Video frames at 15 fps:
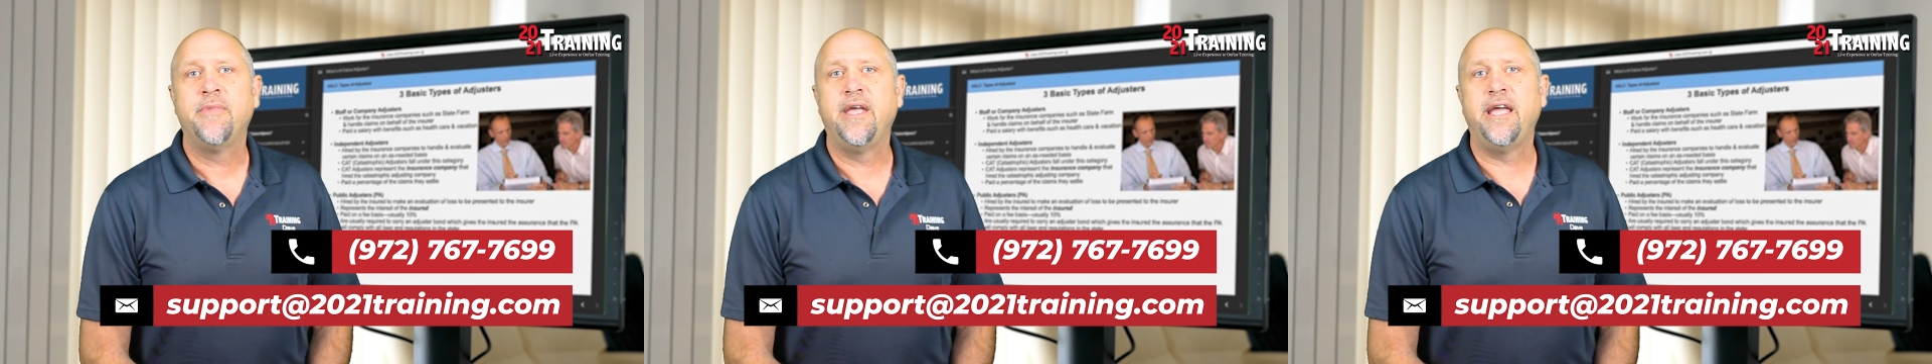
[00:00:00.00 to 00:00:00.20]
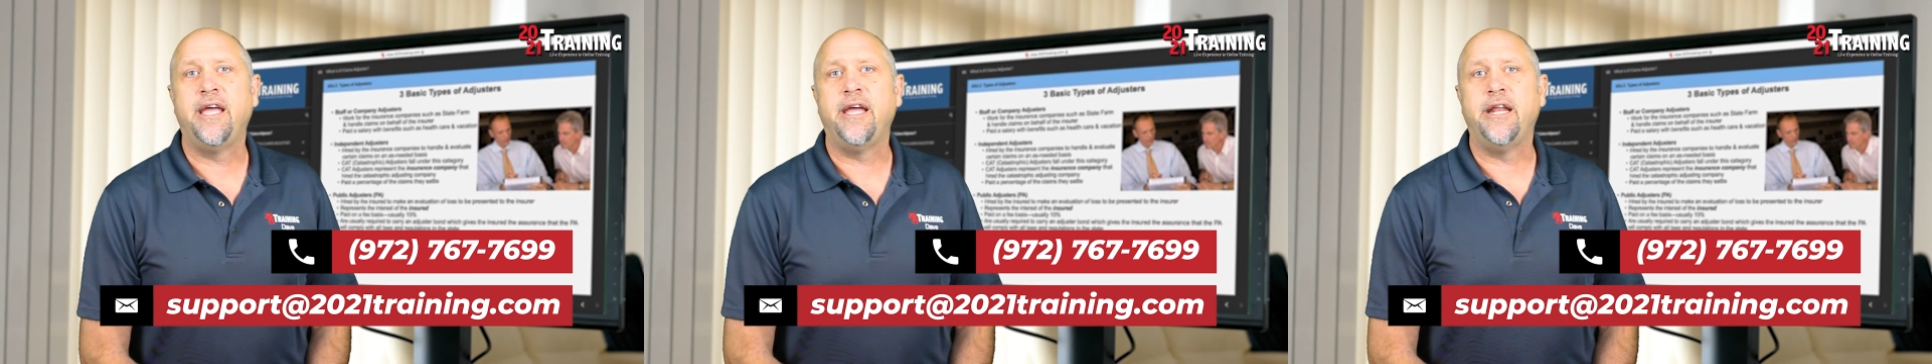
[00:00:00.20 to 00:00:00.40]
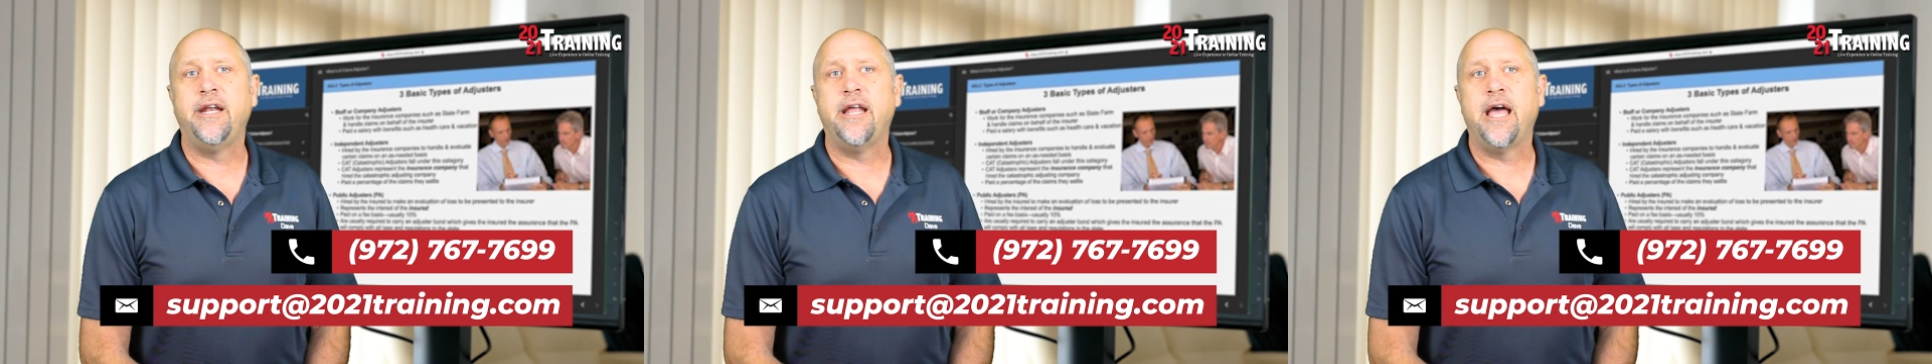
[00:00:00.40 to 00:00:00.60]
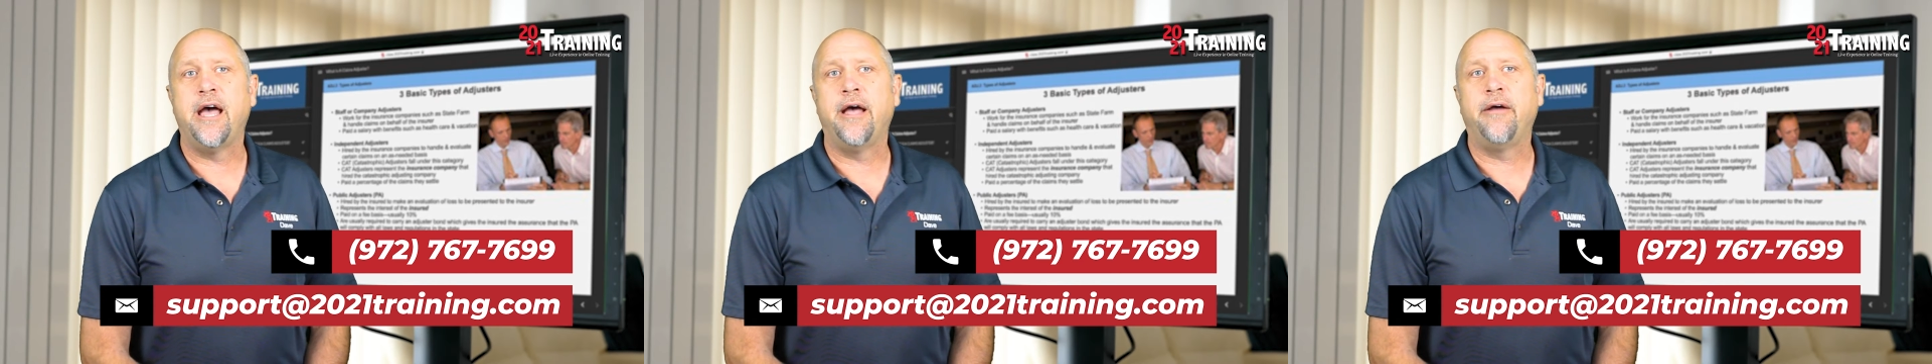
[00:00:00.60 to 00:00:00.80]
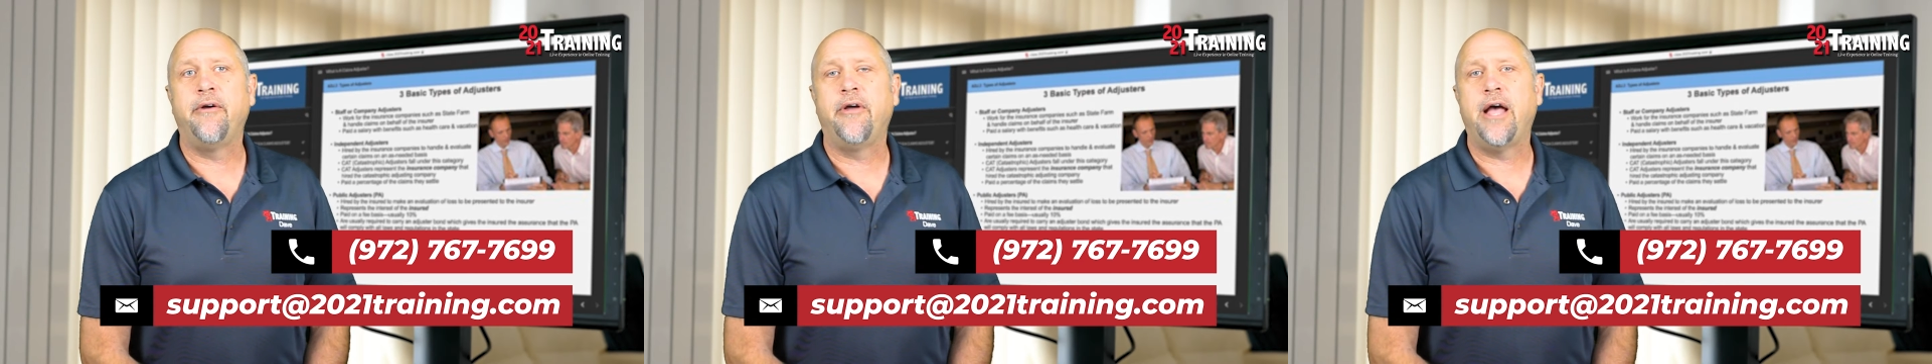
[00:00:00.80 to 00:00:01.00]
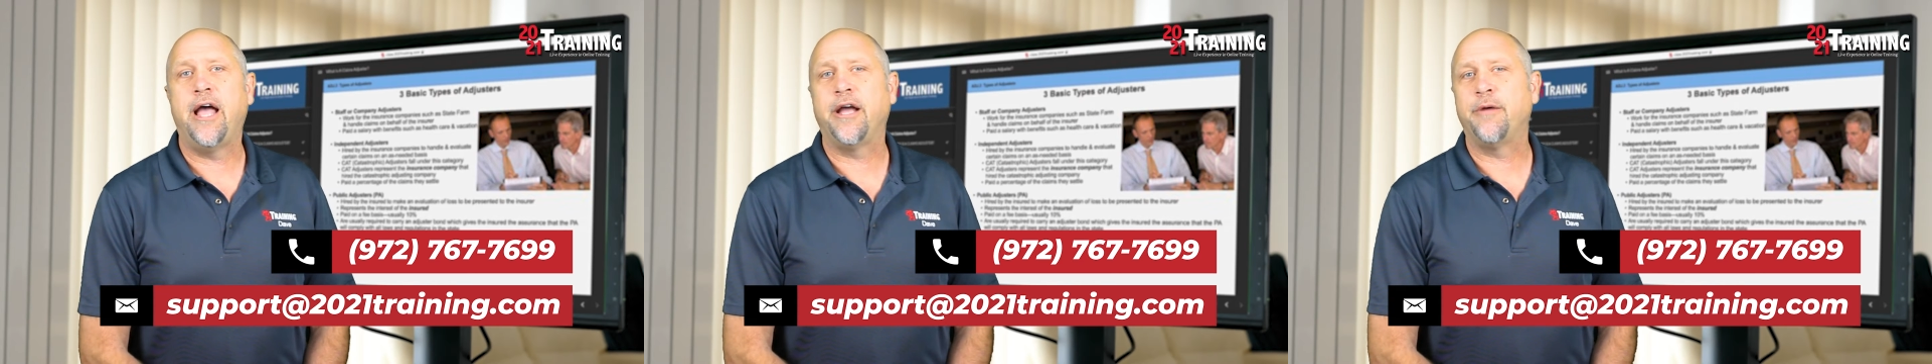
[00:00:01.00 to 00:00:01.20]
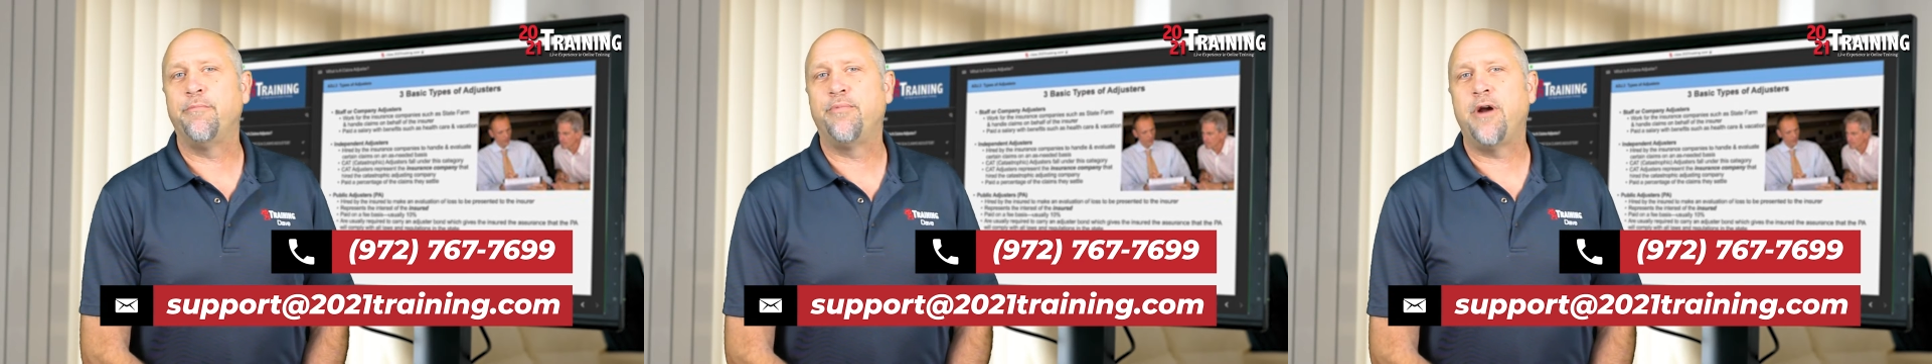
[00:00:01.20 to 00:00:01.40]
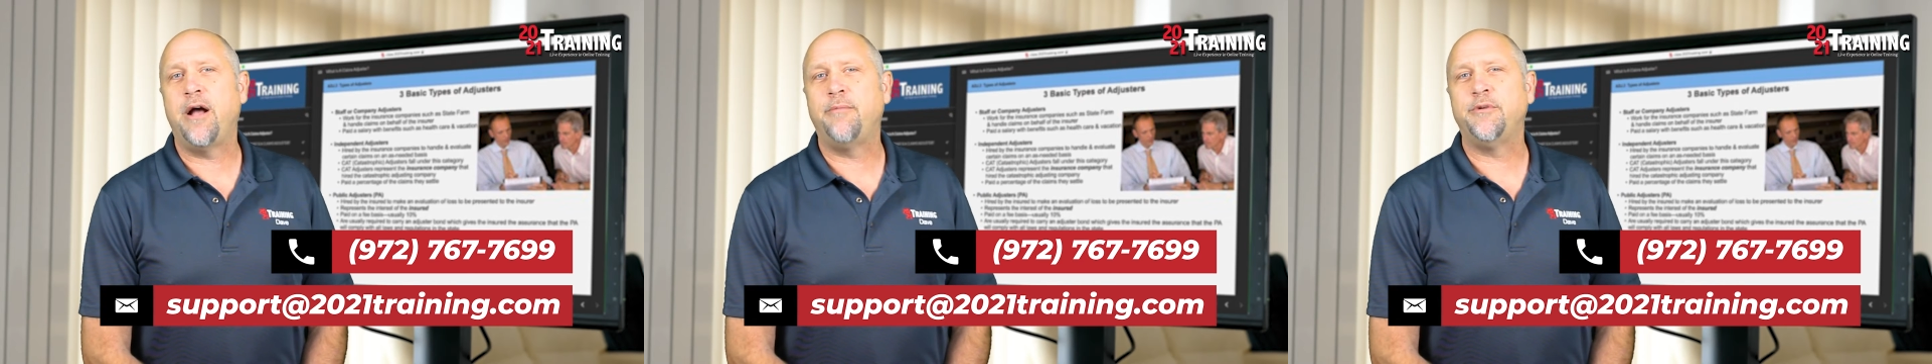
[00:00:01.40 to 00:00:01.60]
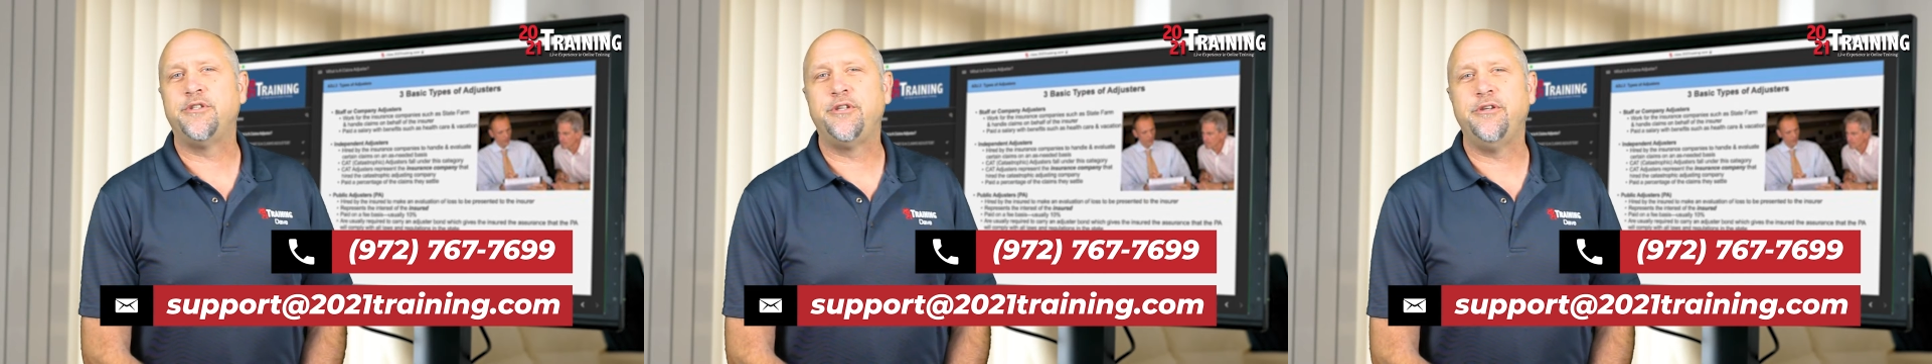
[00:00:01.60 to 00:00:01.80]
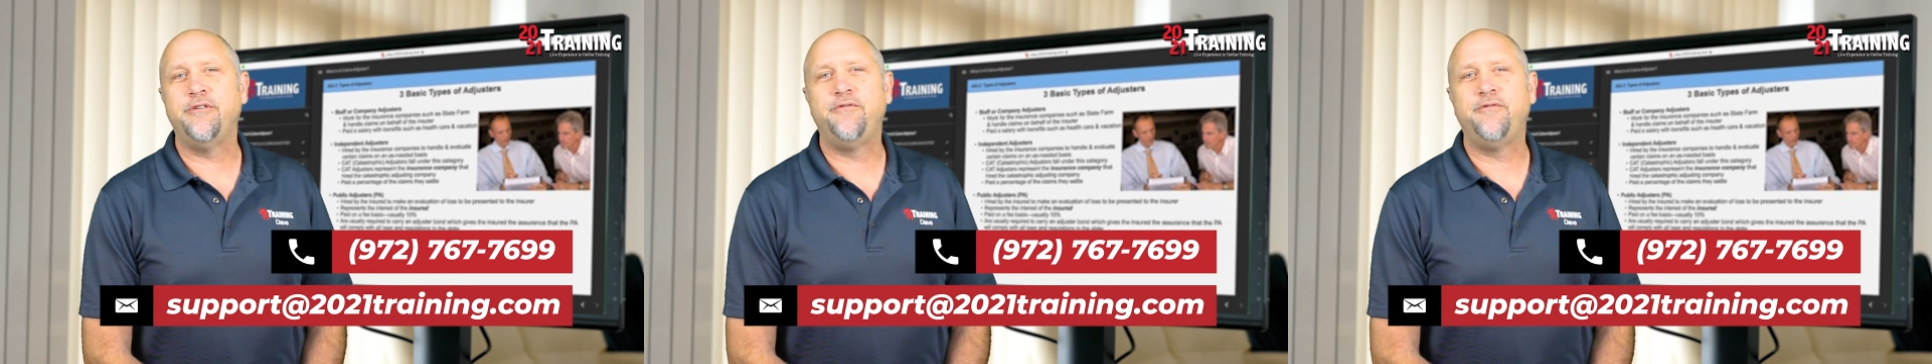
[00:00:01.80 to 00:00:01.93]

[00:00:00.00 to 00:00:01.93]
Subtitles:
and I can promise you,